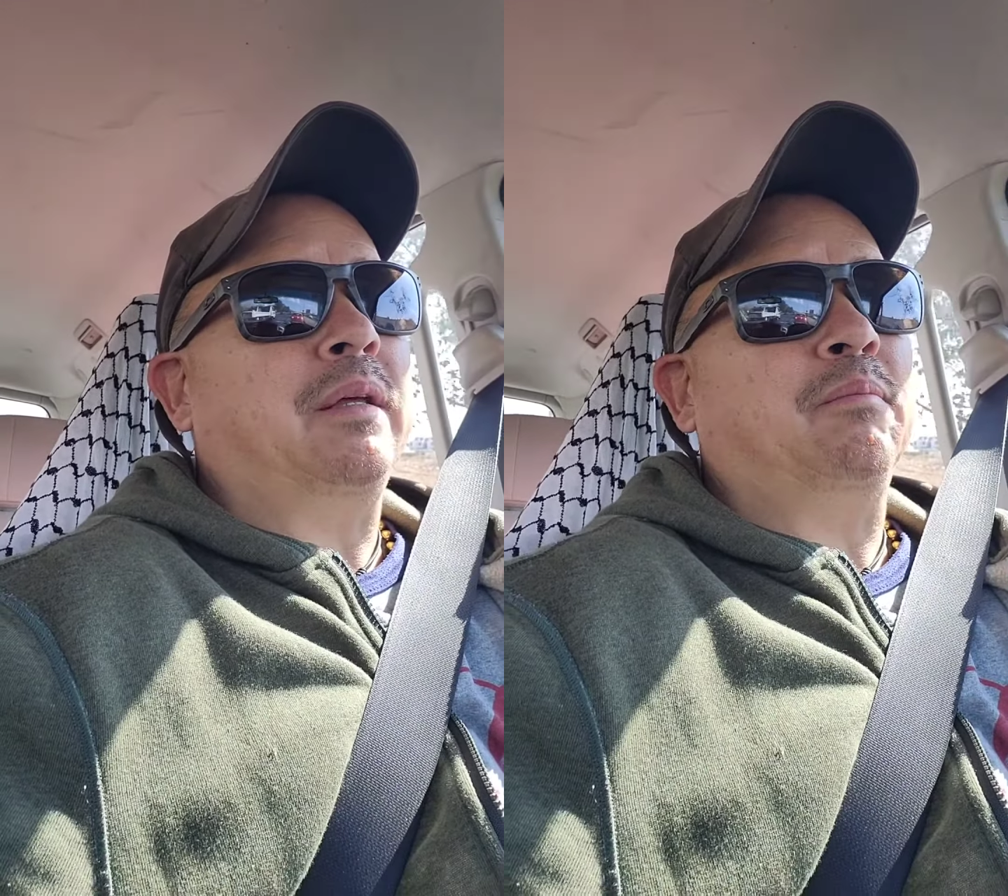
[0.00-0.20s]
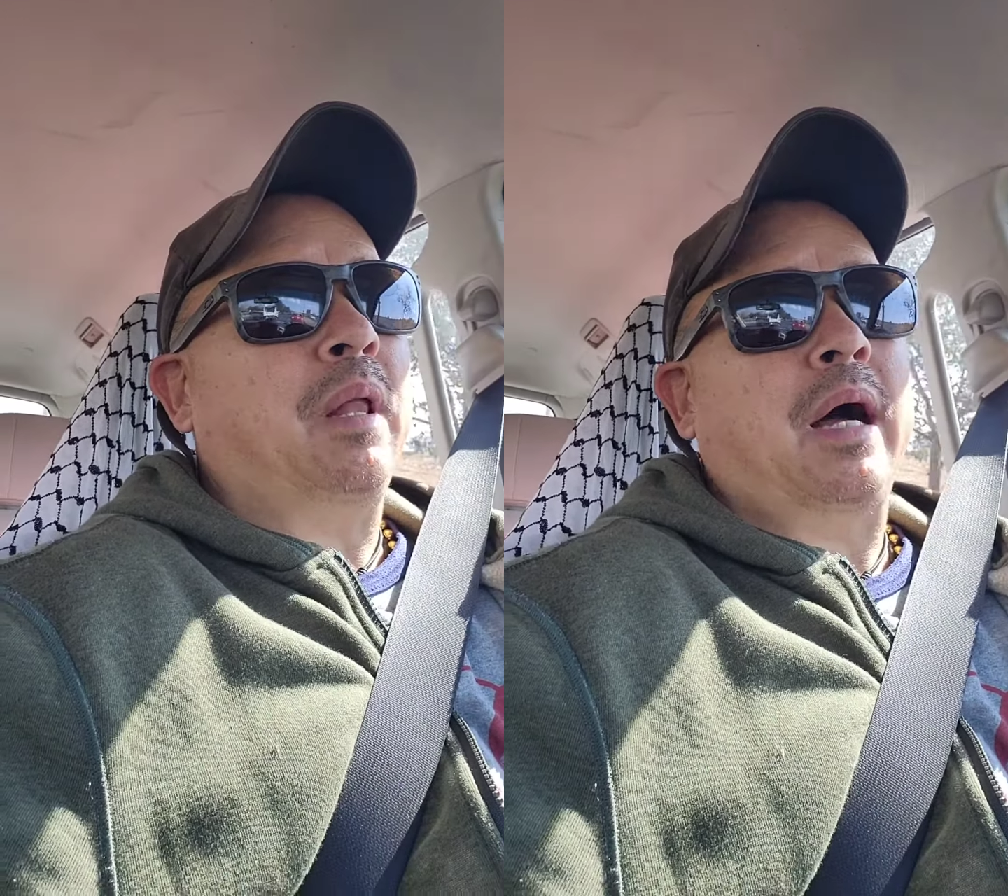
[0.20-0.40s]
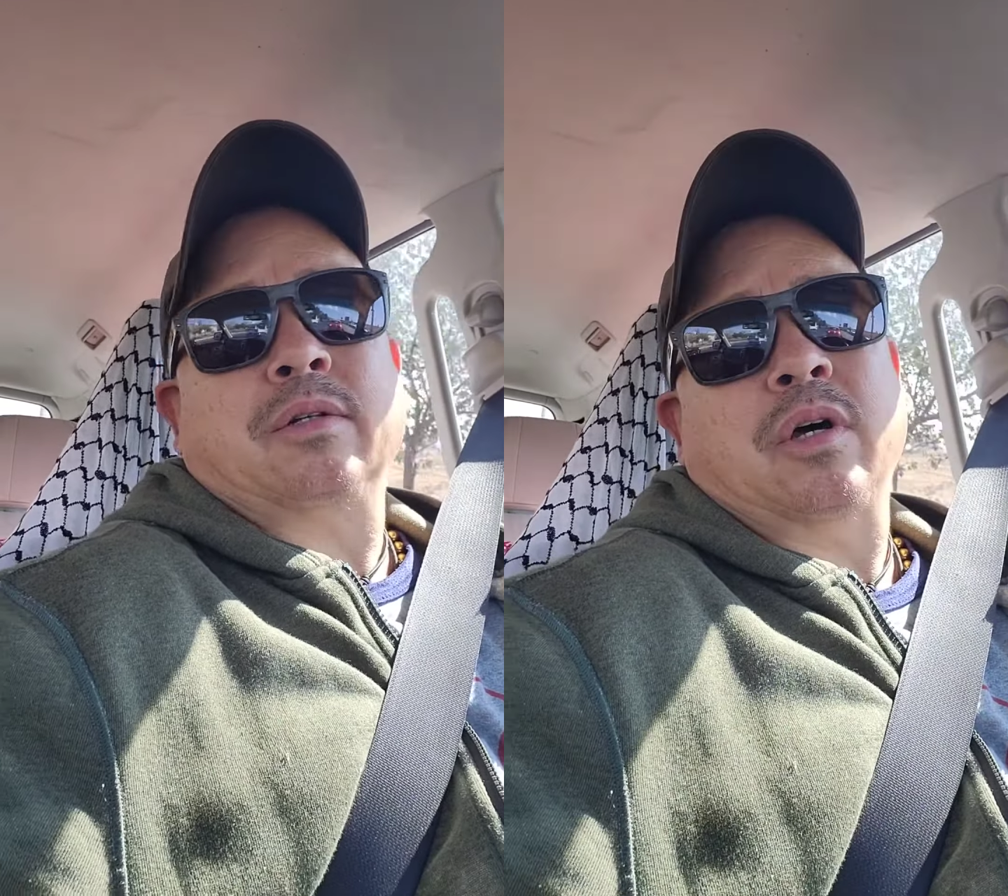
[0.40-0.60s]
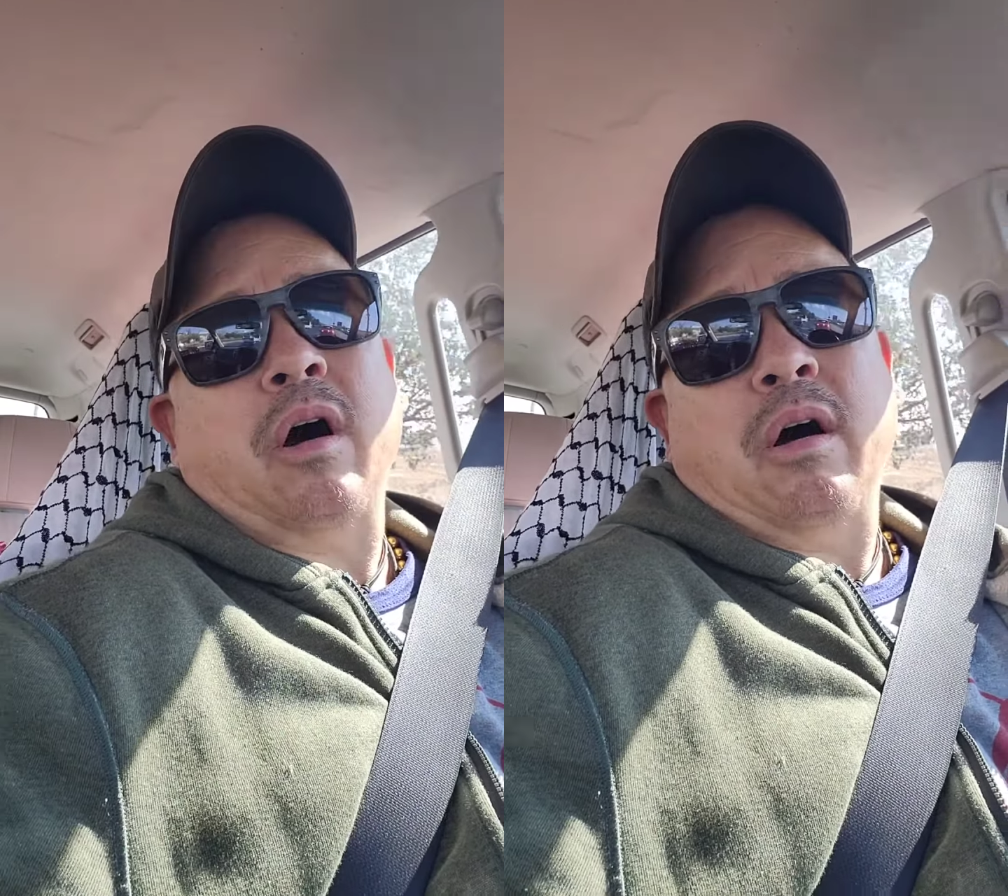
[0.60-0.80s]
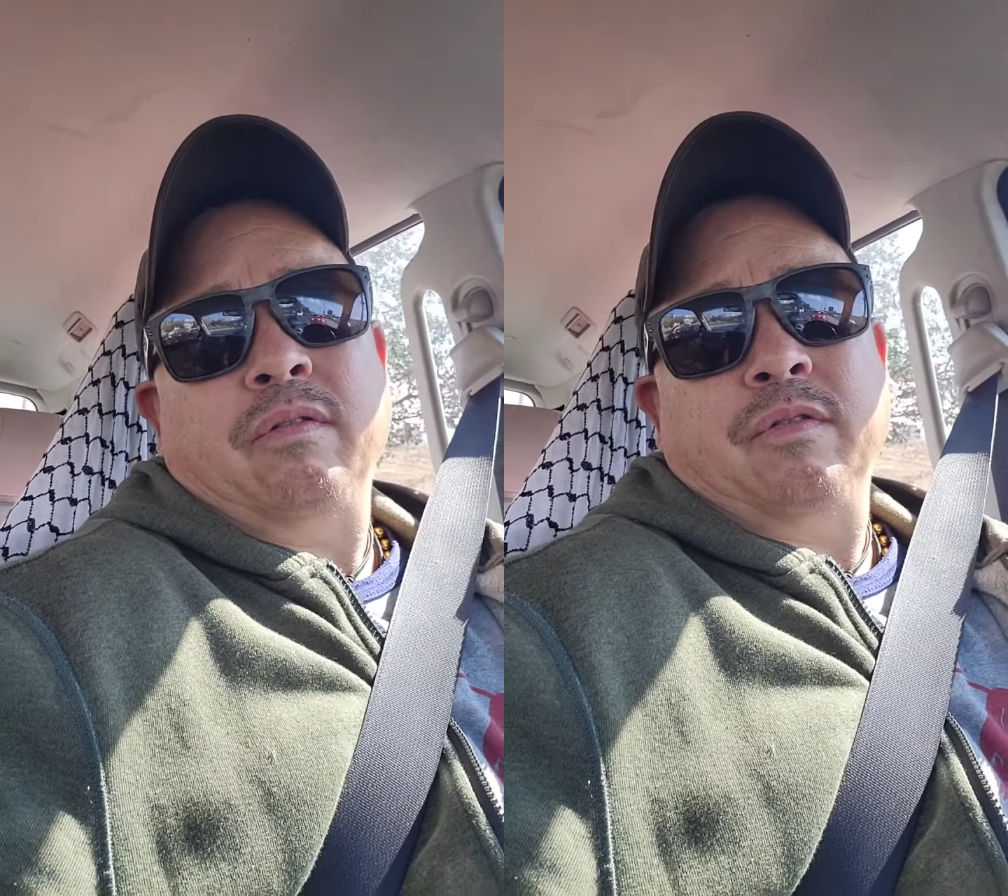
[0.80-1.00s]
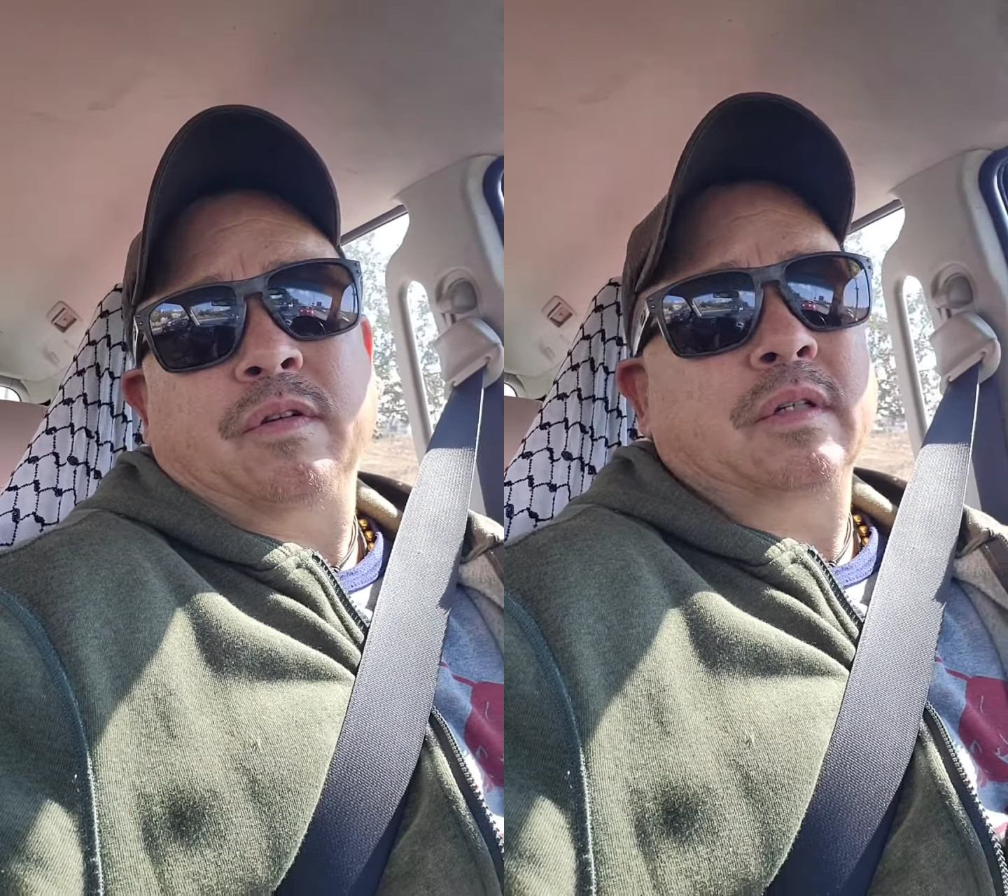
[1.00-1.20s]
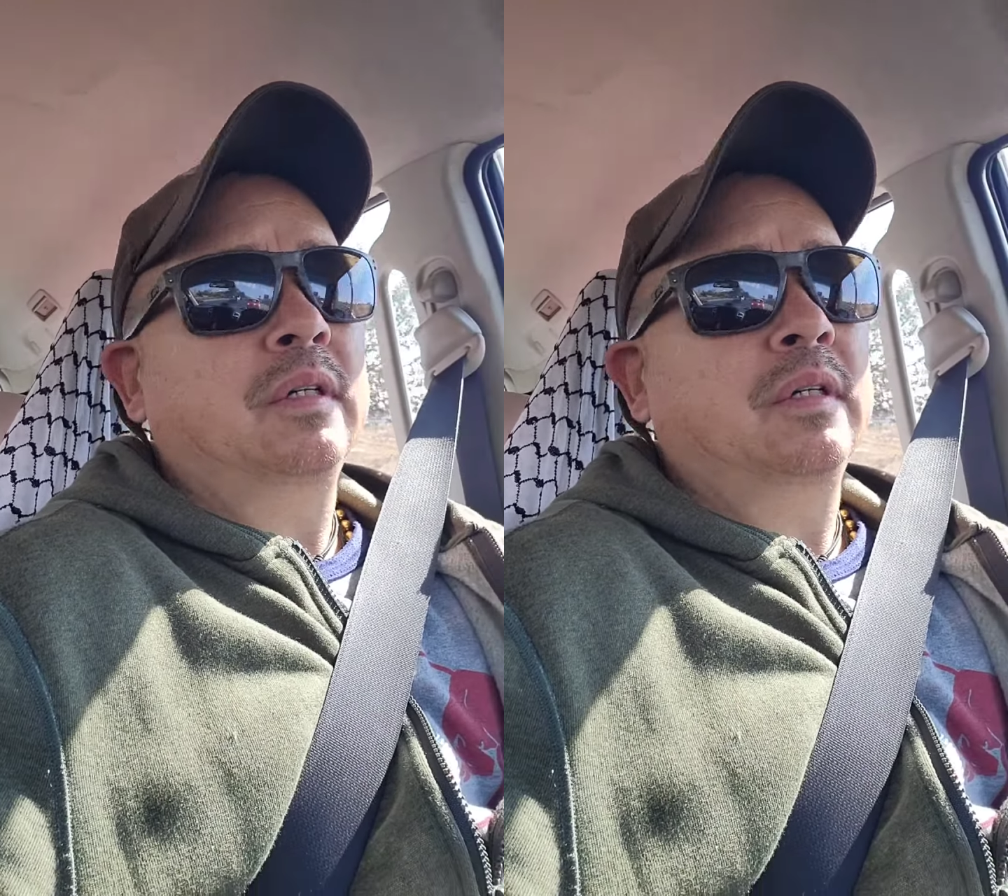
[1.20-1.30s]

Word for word: blocked off.